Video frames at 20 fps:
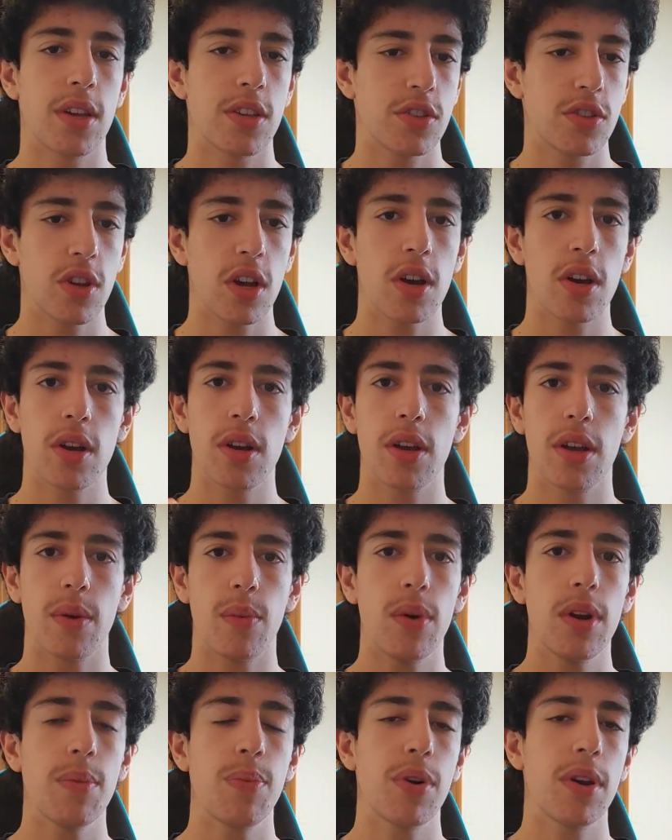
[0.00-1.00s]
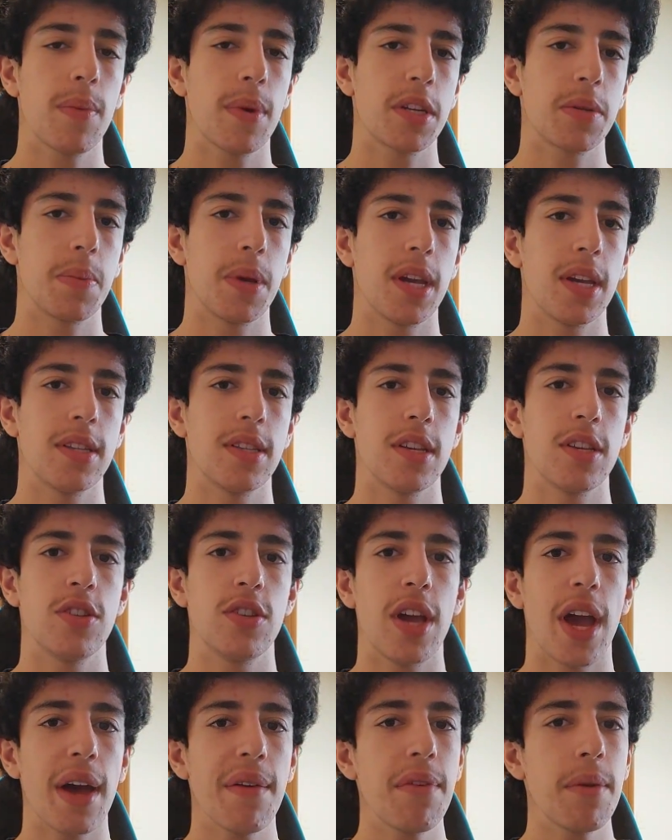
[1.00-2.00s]
So what it pretty much means is
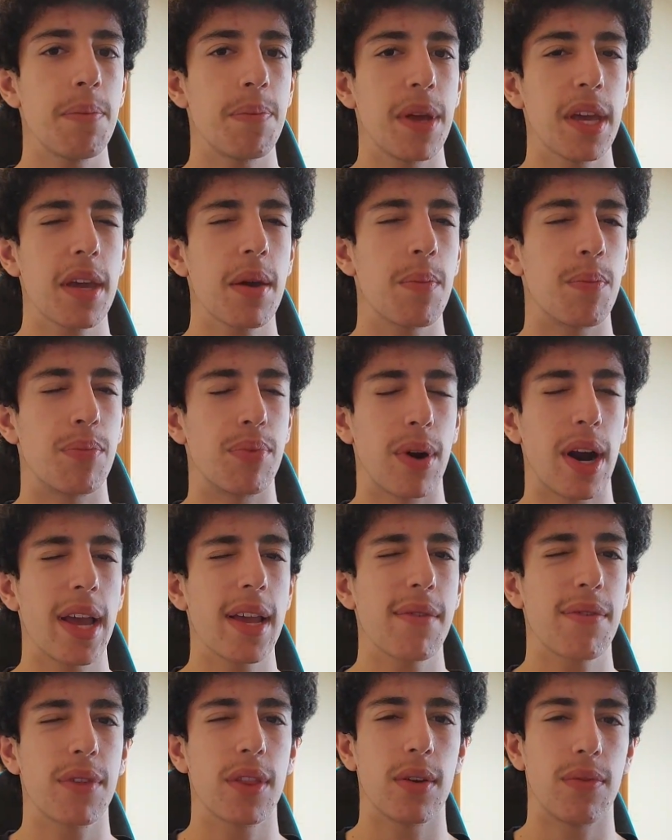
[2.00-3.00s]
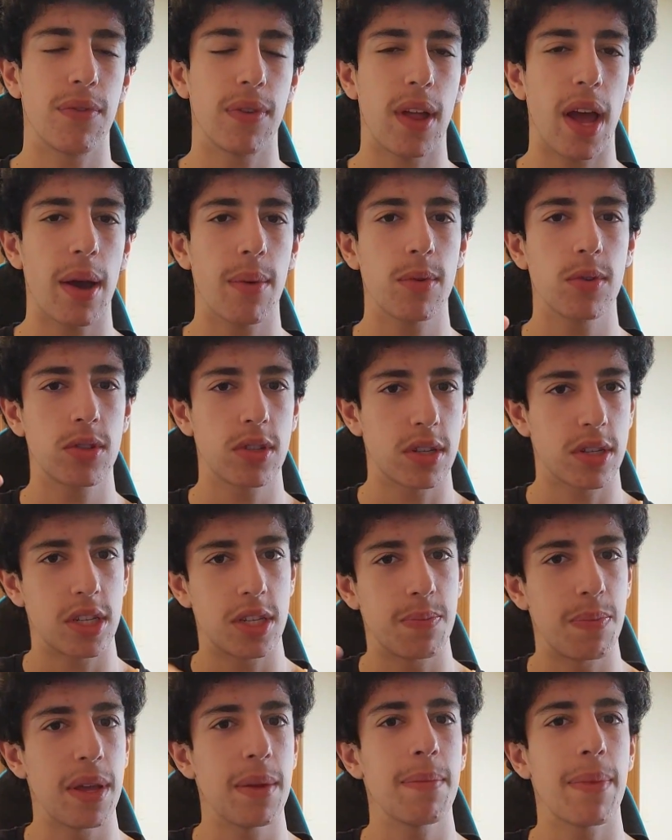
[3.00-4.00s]
you have a bigger break for the flywheels to
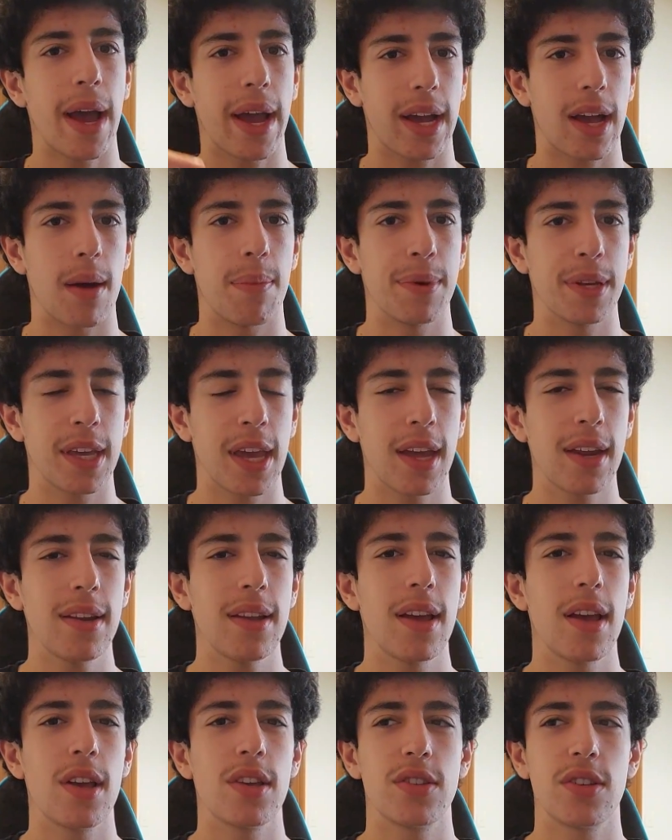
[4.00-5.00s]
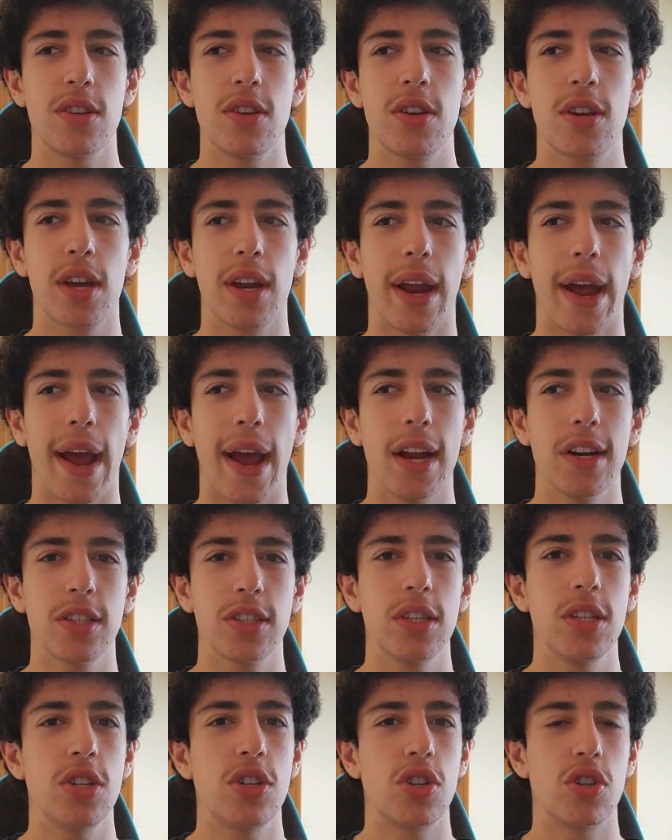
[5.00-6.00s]
spin back up again, so you can
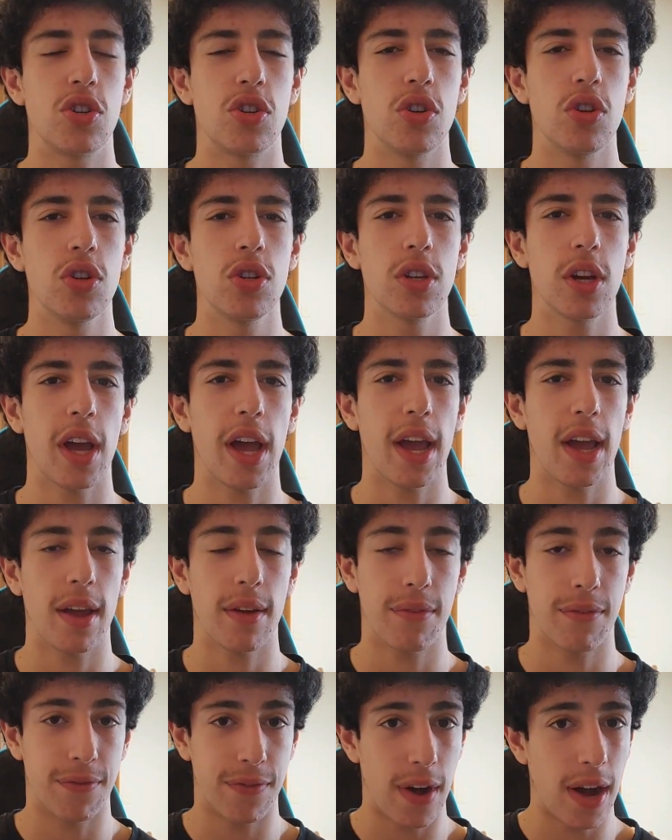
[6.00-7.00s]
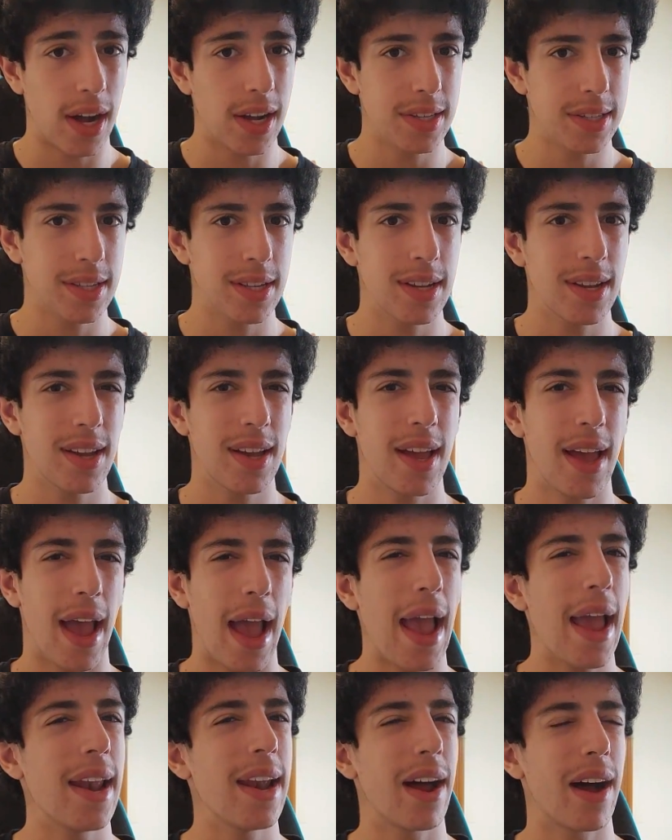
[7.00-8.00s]
actually shoot faster
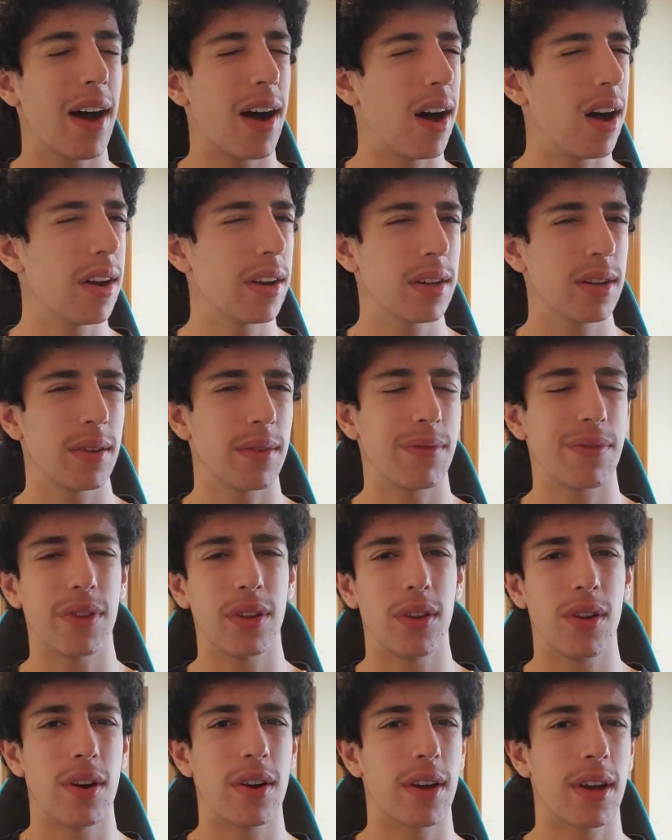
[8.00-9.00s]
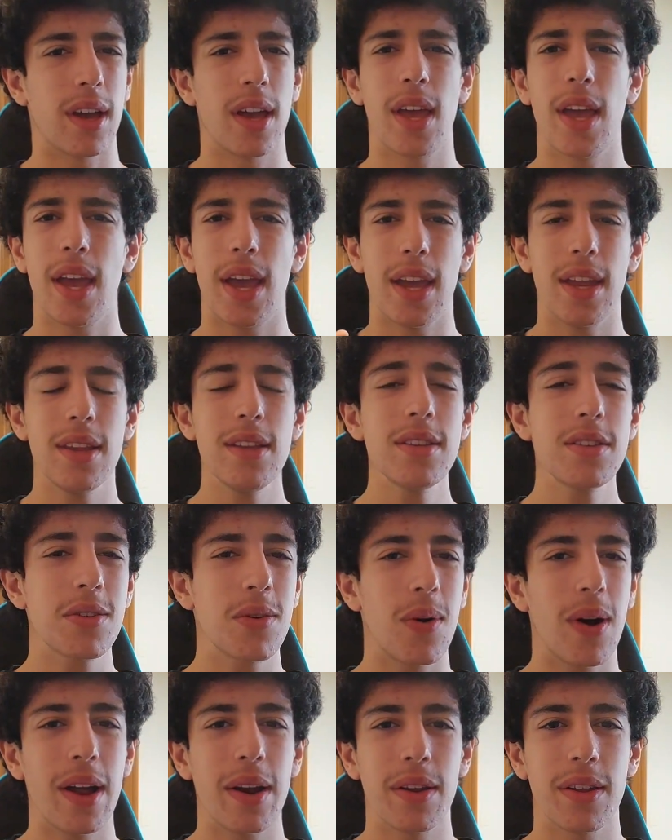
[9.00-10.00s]
and harder for longer. It is
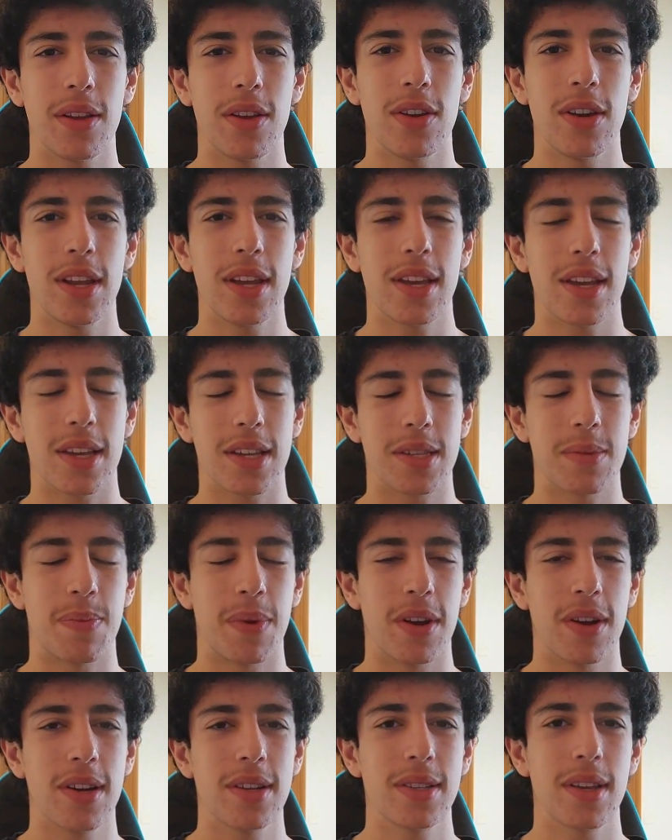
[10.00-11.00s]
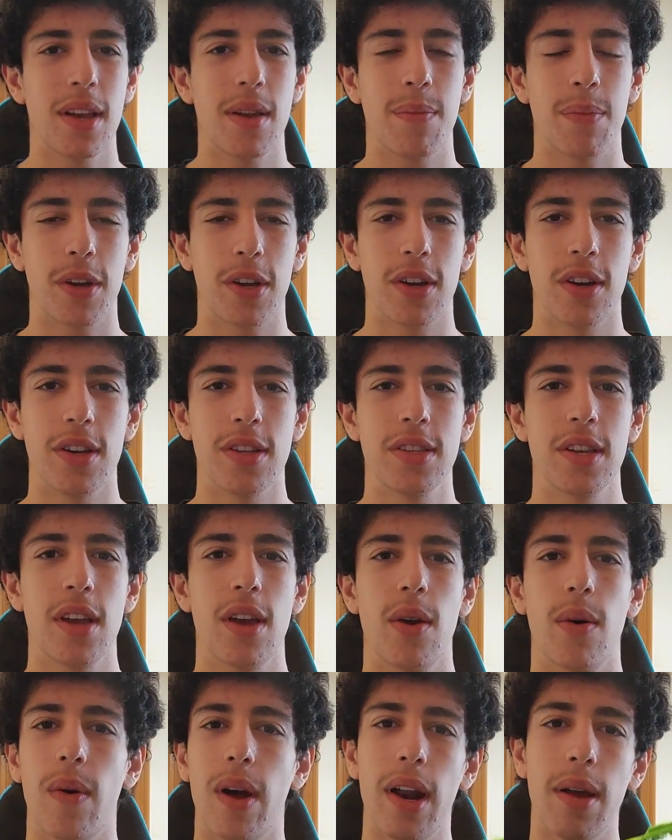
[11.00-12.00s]
quite a unique experience because
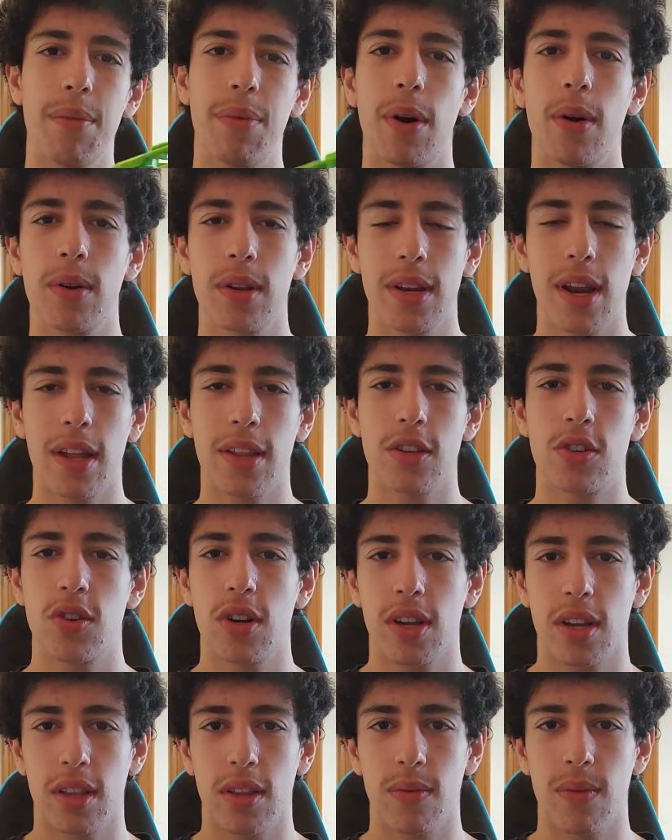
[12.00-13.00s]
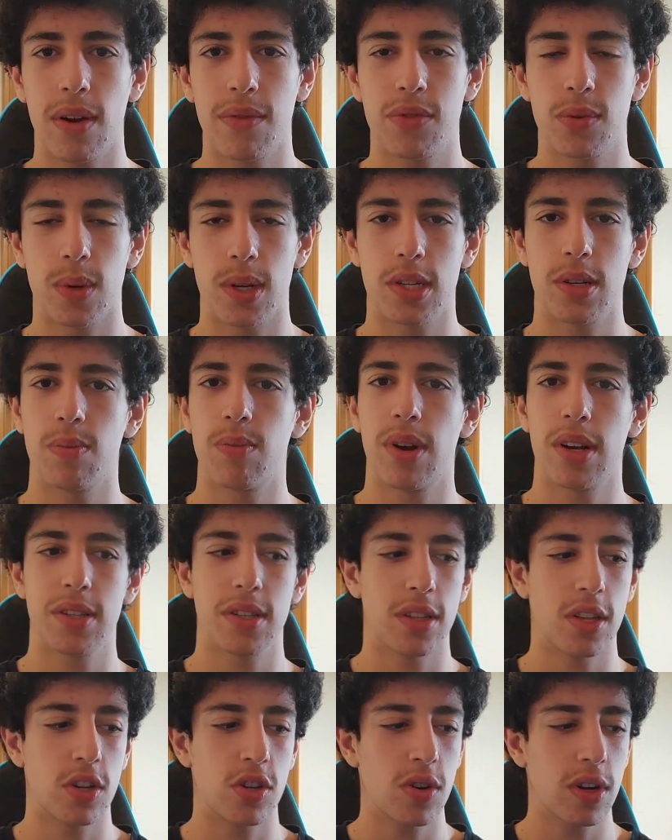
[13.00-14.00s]
when I'm holding down the trigger and the rev switch and
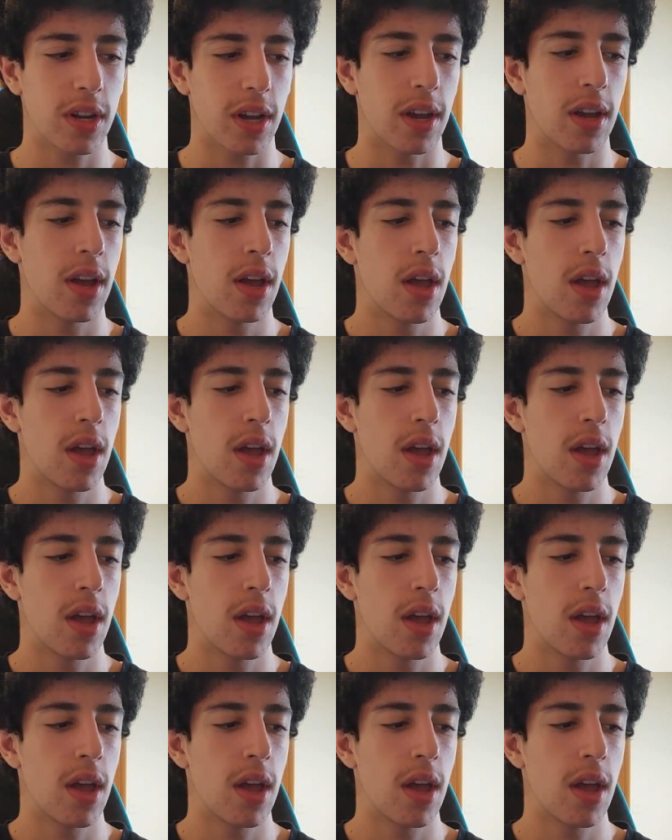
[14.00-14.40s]
pressing the trigger,